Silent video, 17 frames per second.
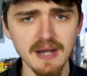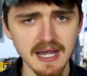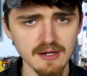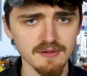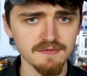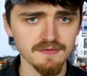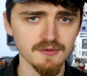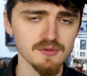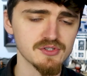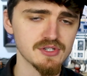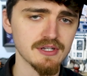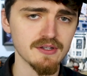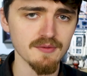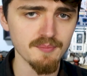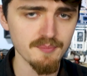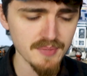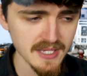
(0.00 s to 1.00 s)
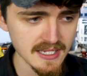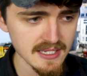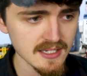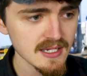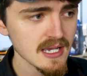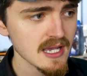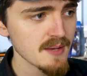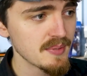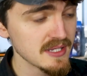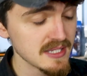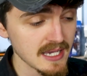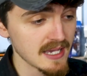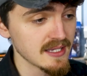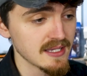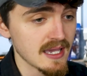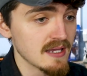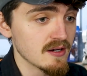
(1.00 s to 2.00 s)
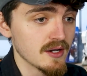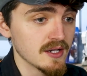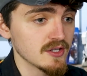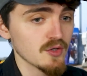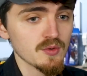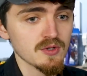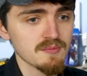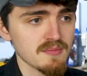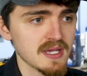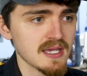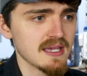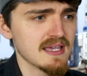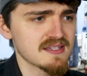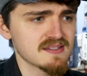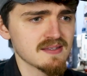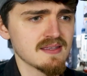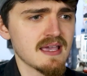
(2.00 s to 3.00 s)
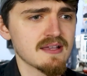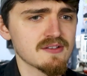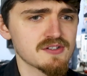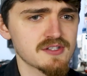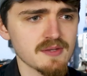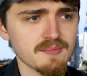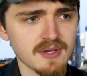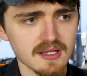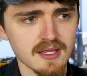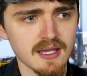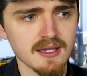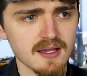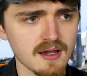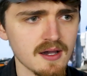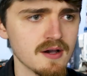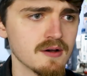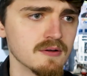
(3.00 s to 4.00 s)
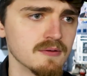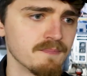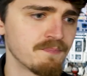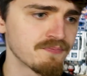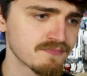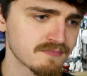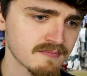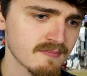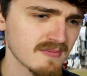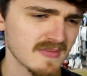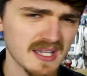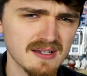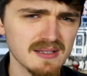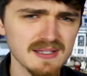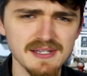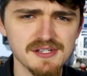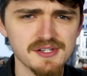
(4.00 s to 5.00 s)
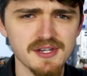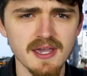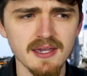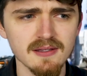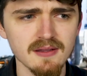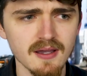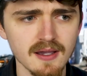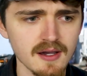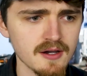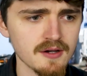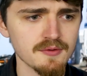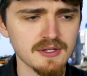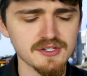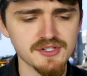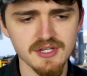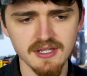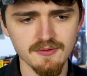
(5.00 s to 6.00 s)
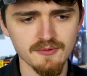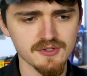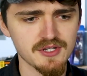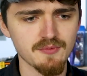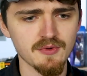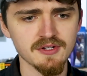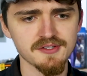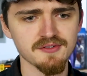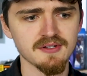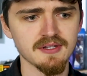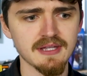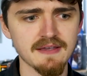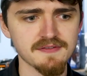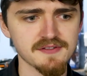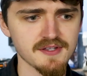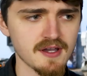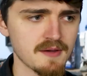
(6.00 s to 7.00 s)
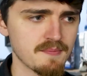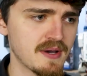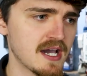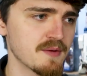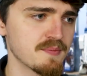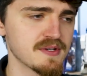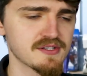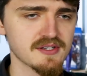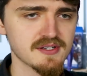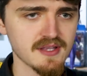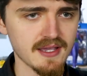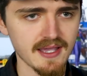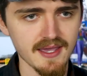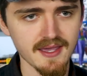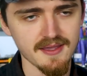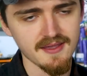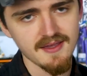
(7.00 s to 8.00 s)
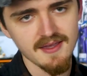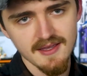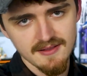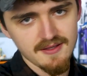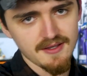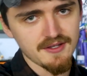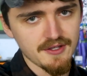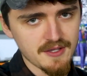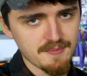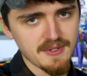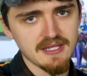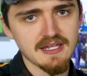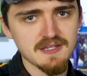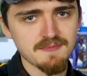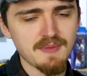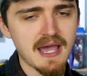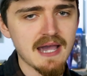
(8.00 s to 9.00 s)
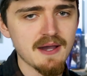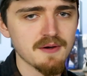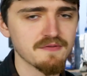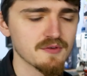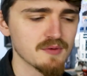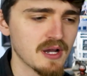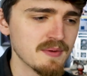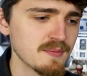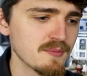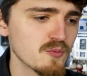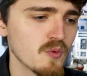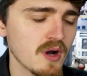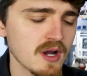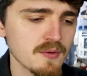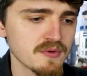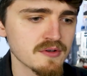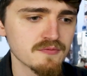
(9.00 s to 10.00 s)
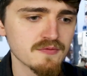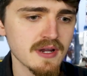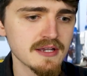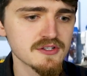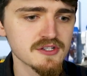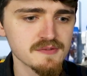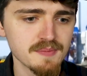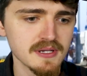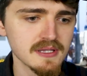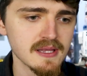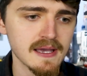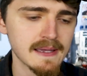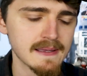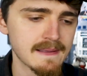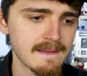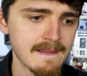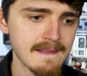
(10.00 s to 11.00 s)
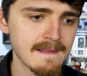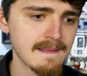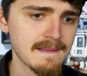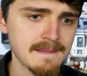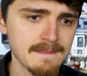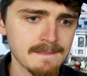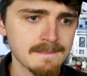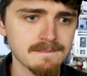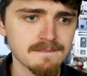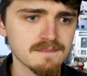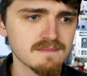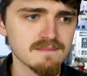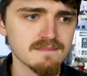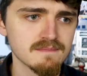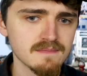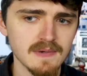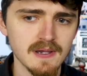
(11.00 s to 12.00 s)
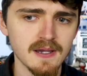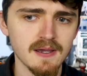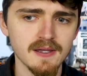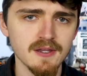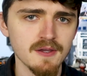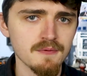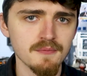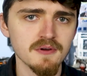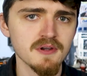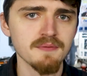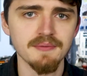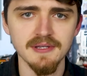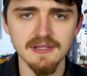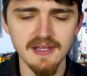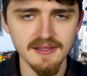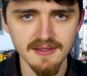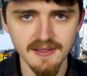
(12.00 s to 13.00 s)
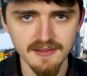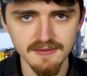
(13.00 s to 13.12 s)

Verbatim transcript: powerful she could be. But yet again, I do admit, isn't that just a bit like, oh, cliche like oh she she wanders on the Death Star. Palpatine's just like yeah, look you can be this powerful. I mean why wouldn't Rey just be like I, I don't want to be like